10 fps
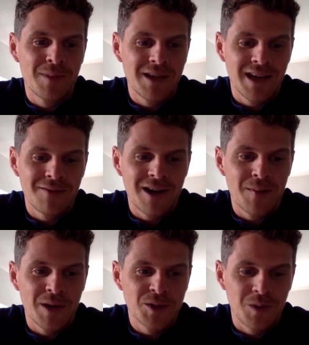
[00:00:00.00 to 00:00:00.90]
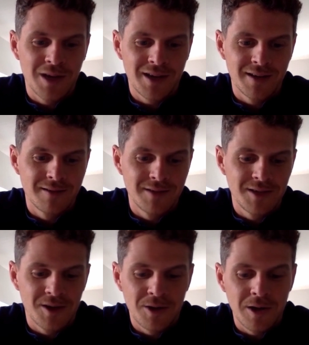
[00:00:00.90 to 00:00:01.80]
But yeah, very much working
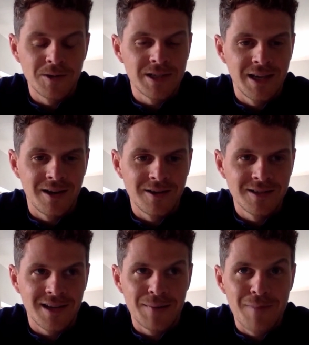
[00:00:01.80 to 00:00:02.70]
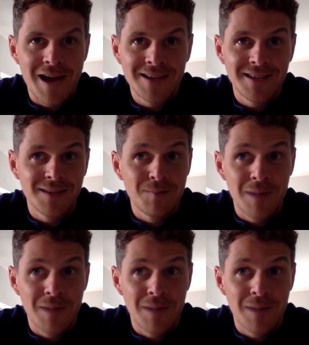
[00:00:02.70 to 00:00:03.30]
closely alongside Martin.